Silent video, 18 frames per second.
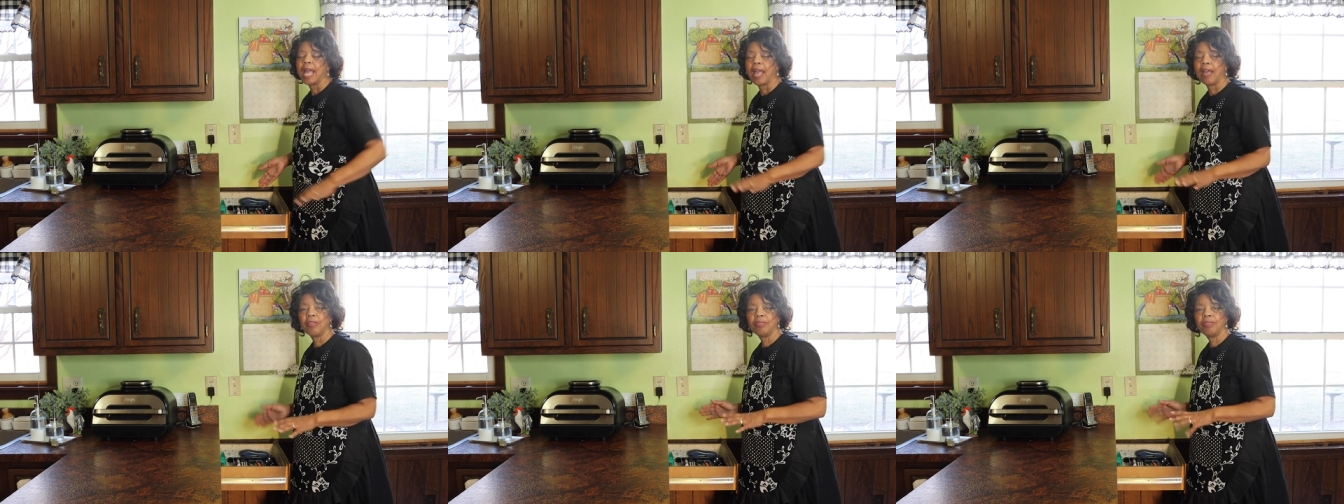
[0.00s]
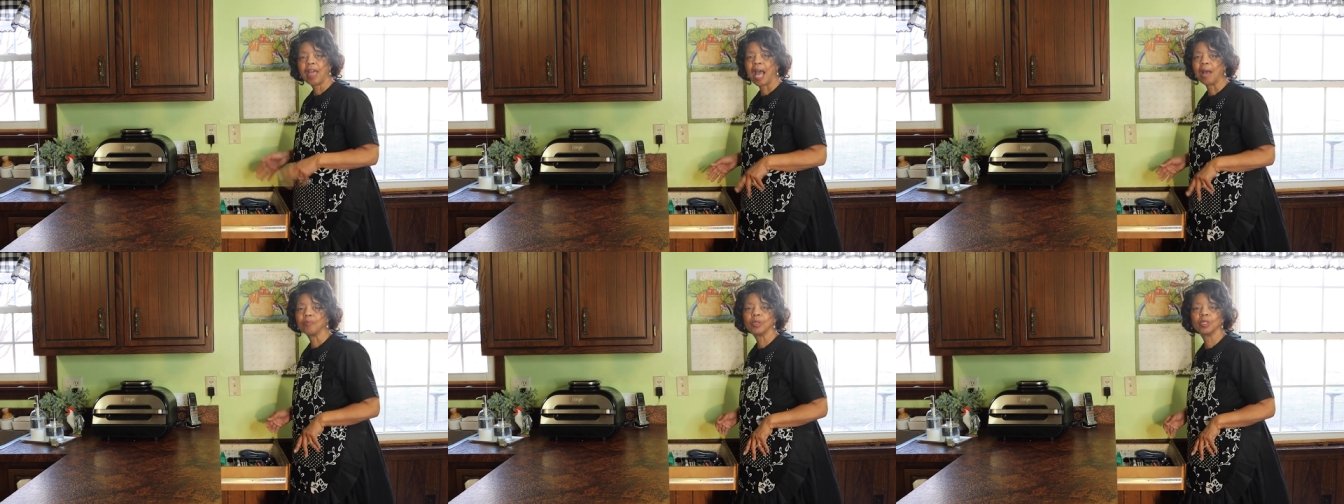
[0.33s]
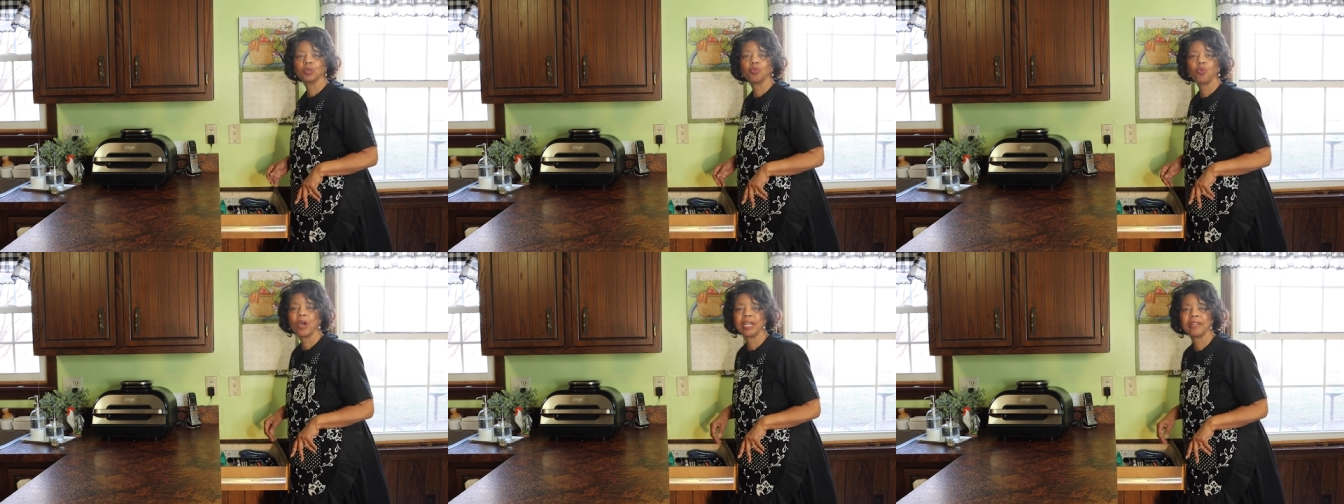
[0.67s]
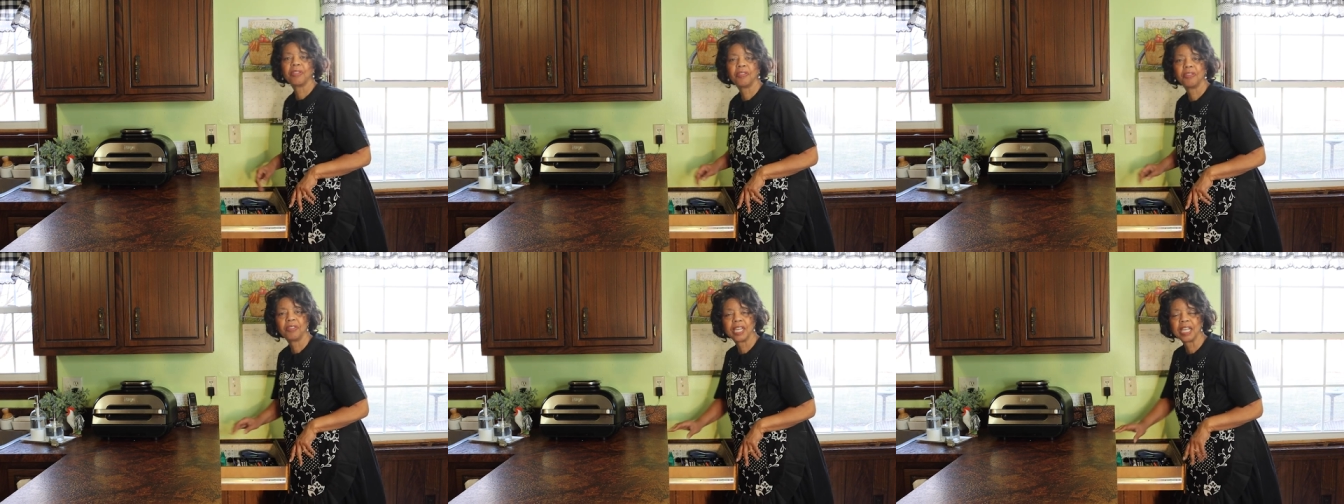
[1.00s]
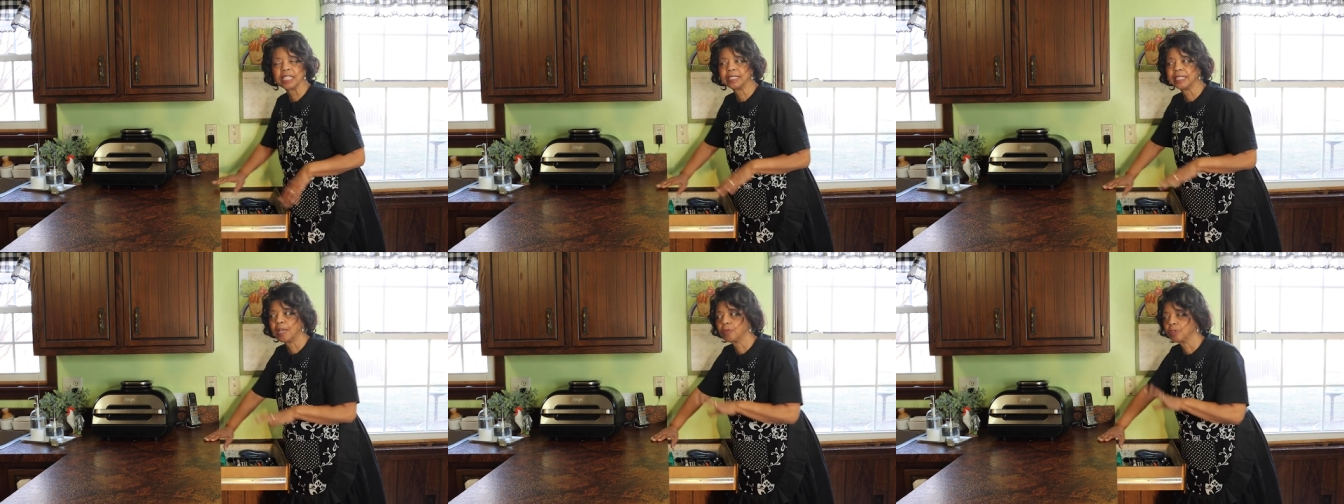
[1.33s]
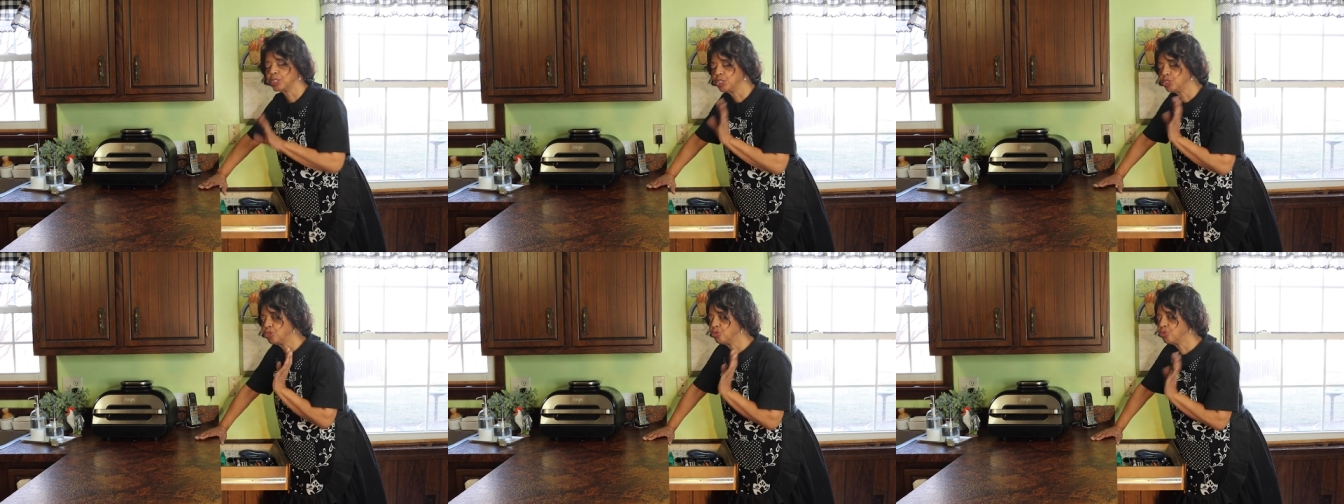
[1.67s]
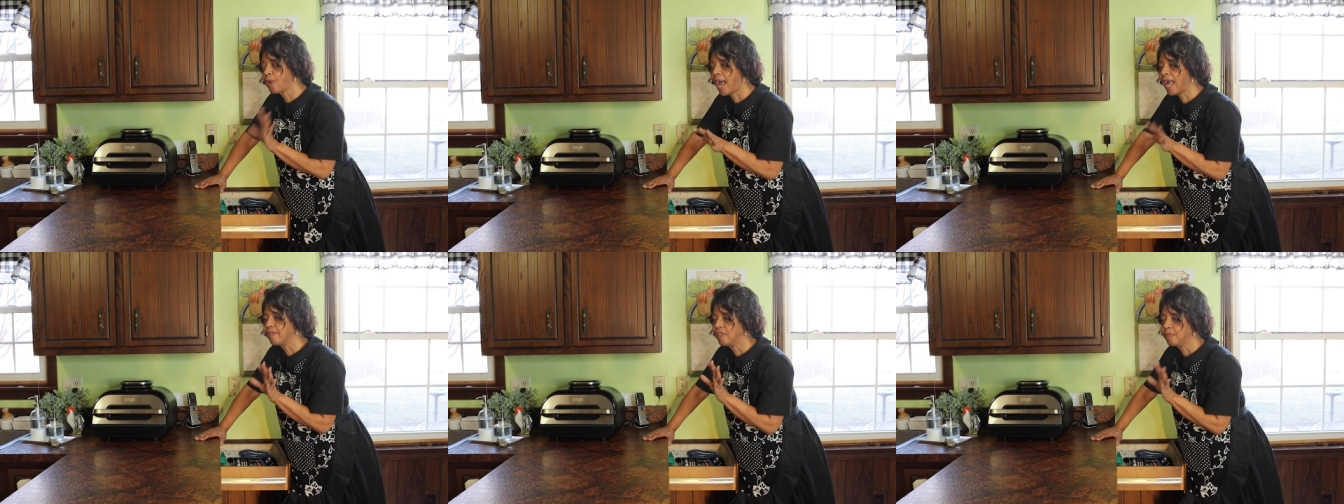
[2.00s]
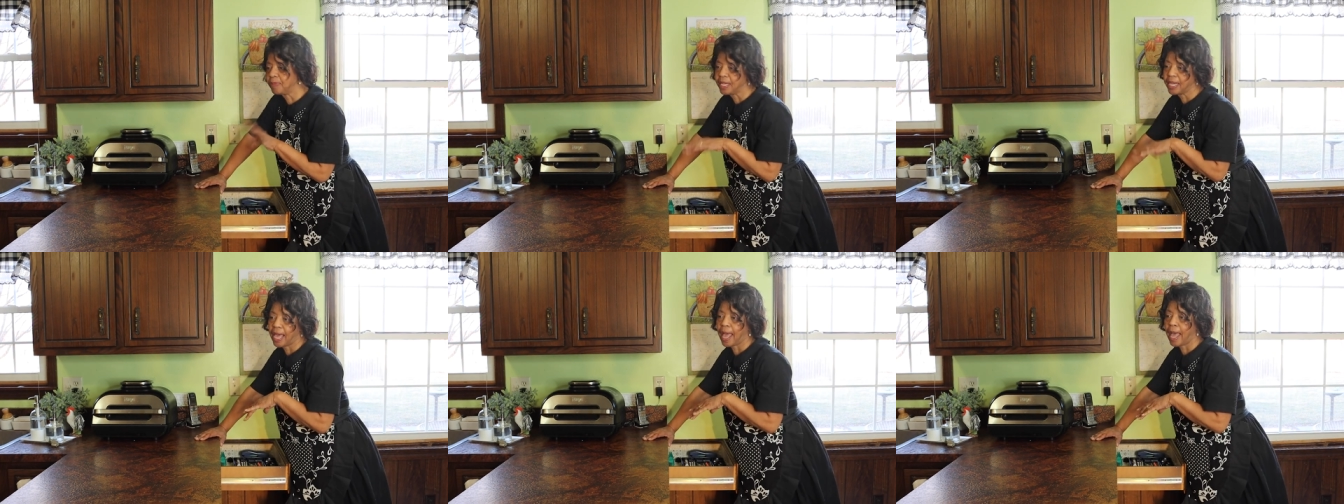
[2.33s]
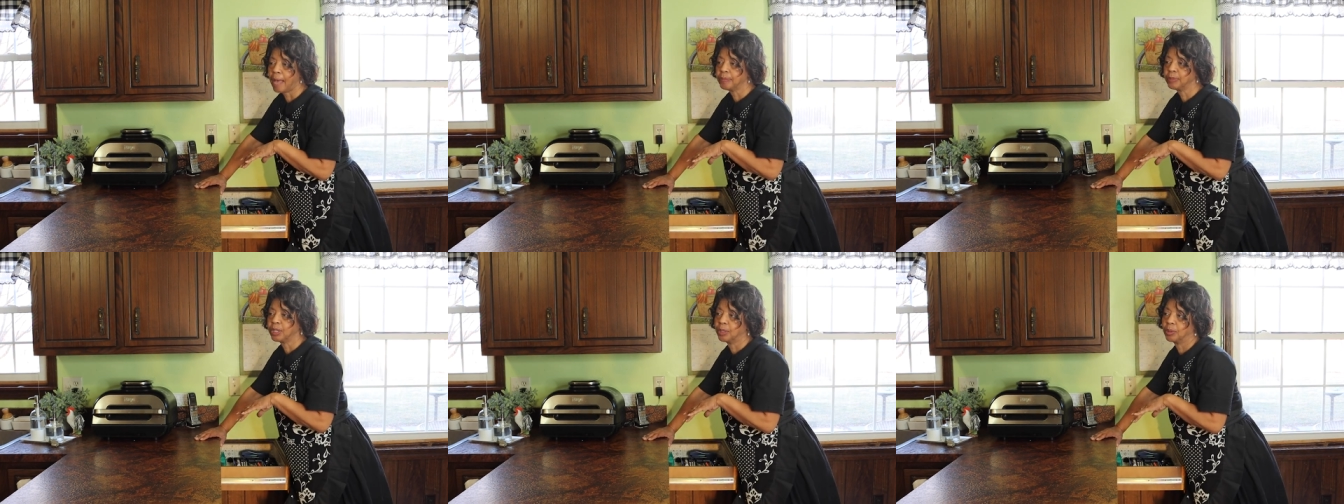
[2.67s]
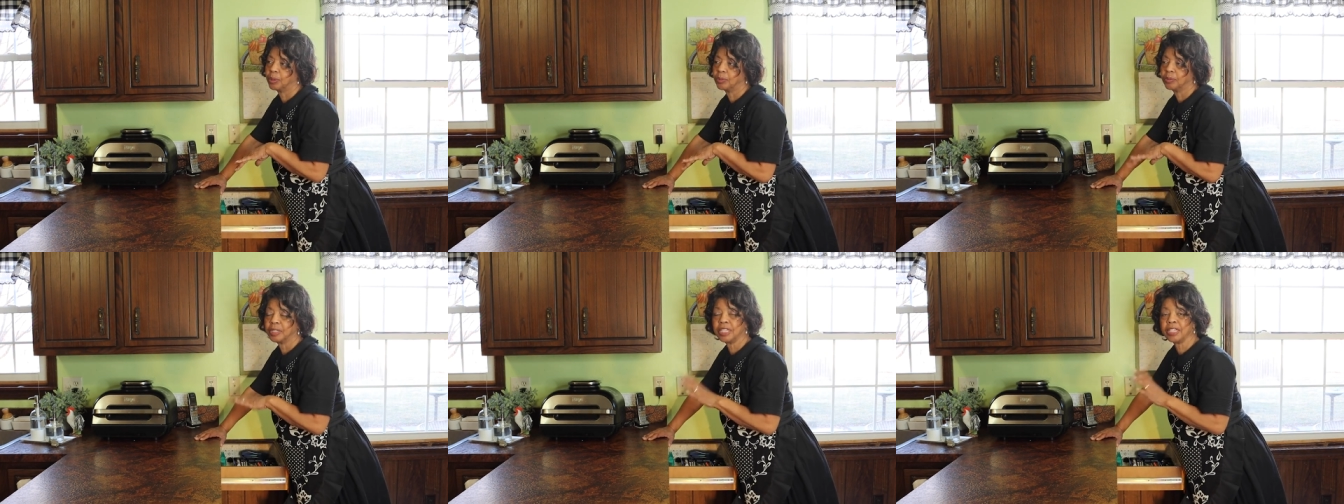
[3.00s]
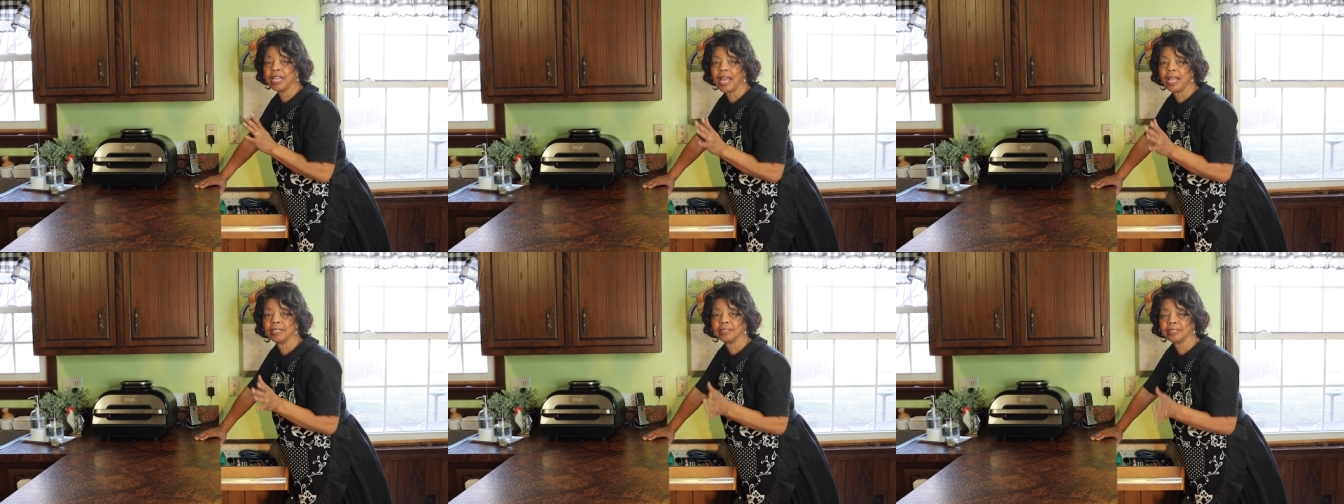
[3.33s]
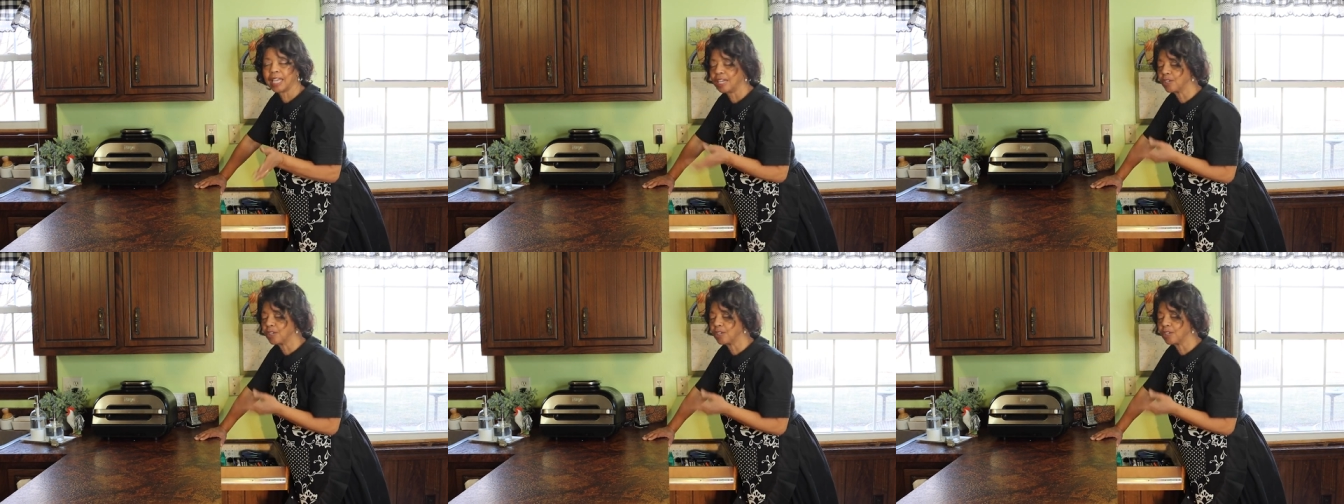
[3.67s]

and that was one of the things that was driving me absolutely nuts.